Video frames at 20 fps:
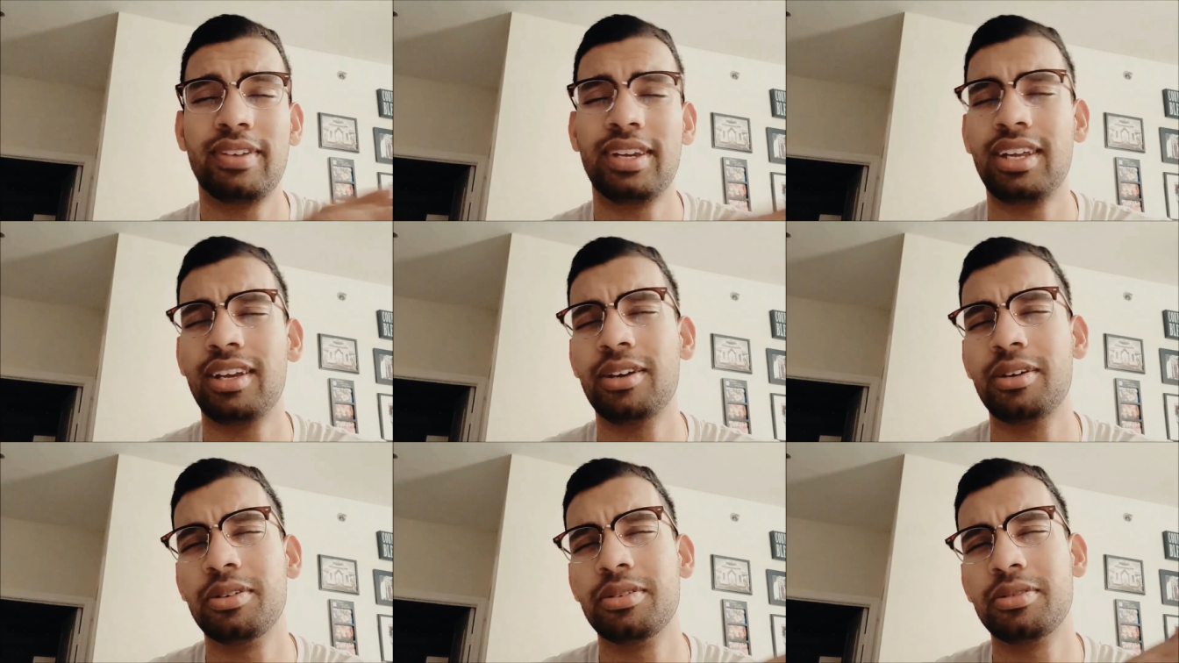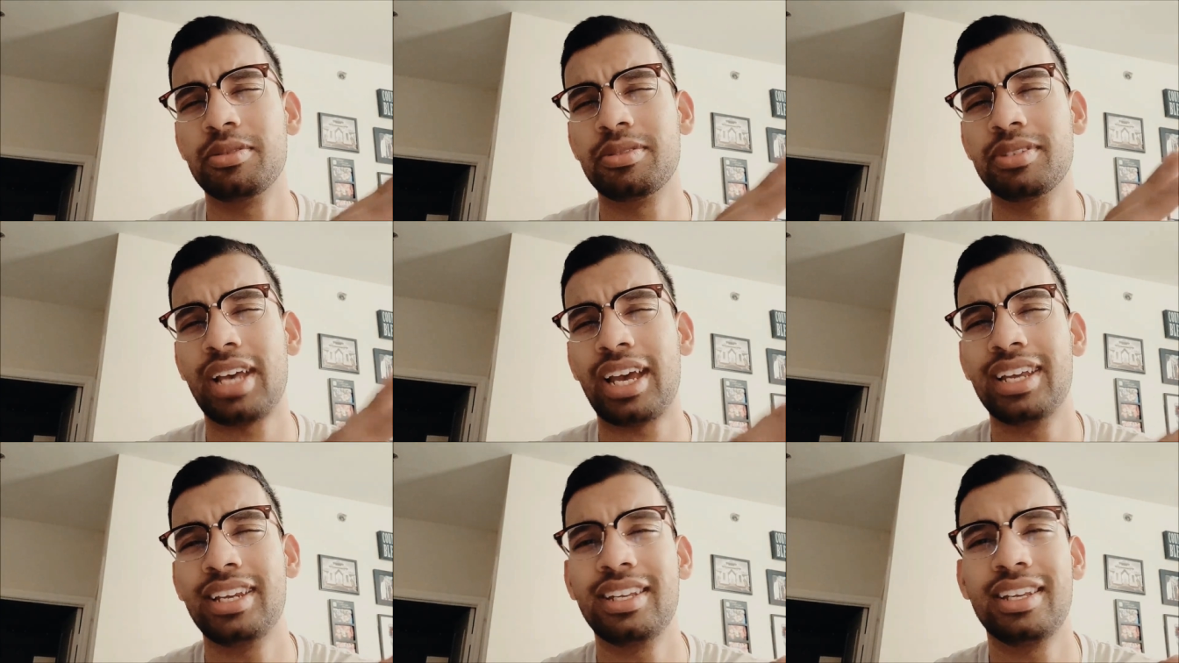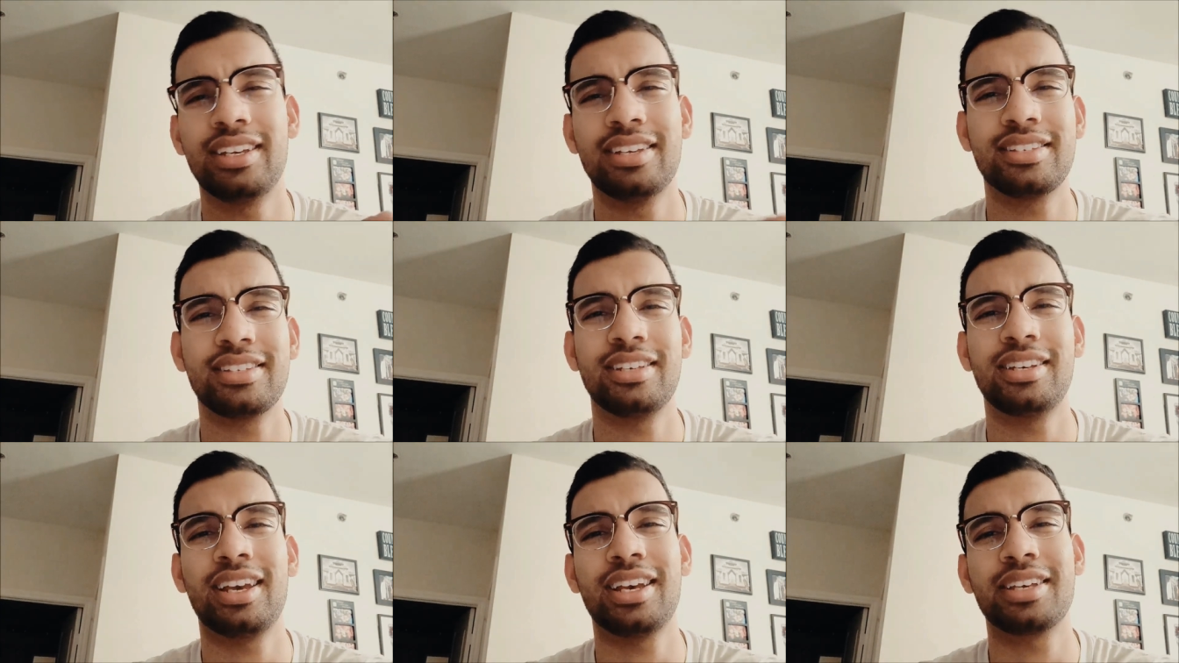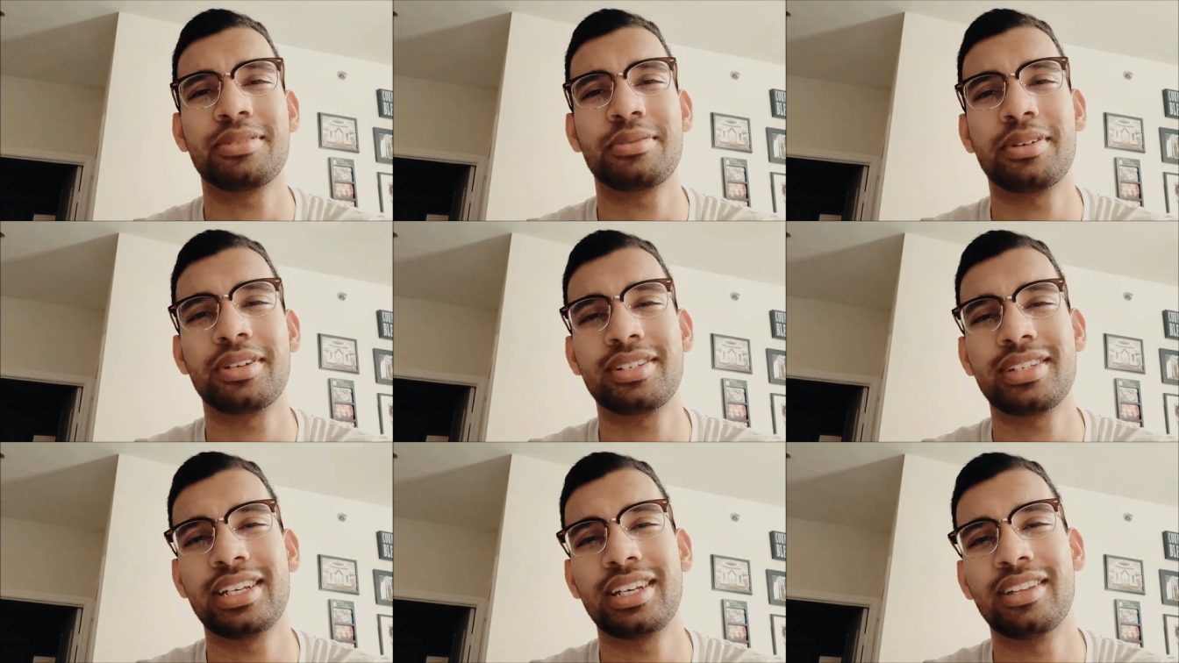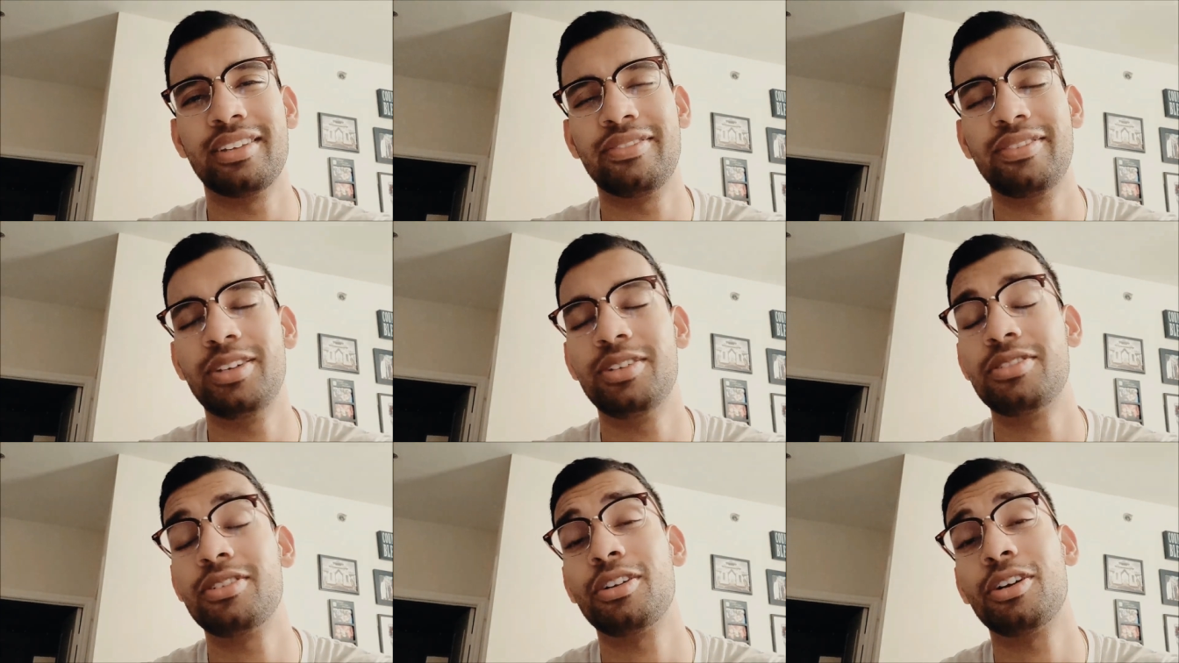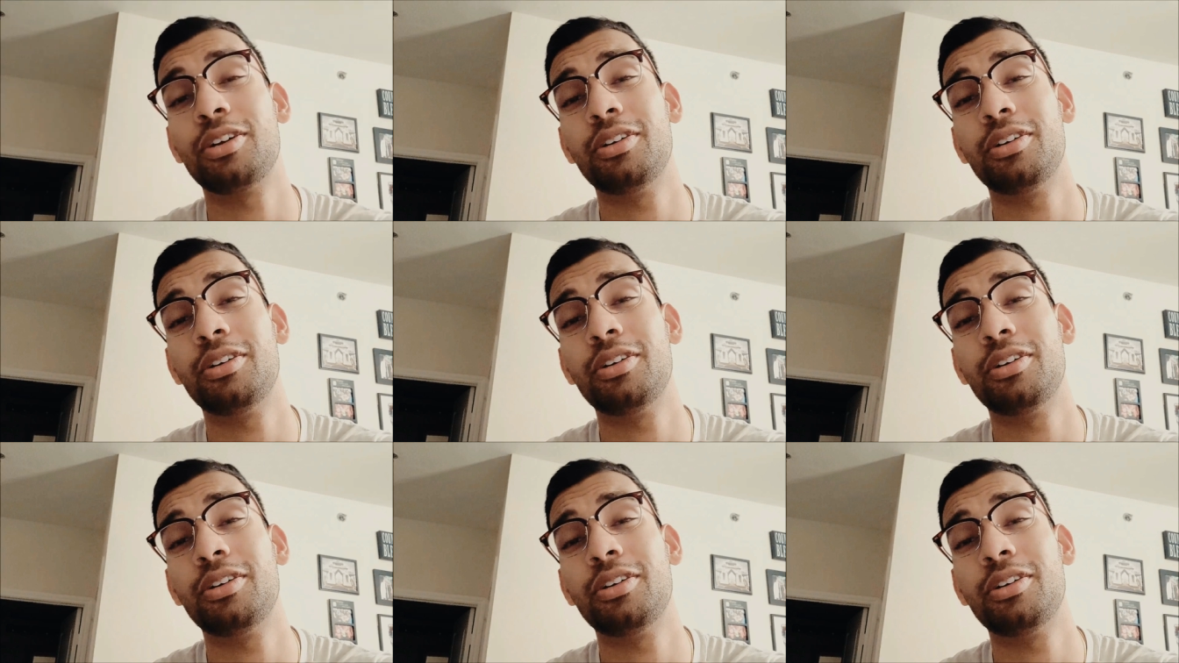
videos, ideas that you guys want to see in the future.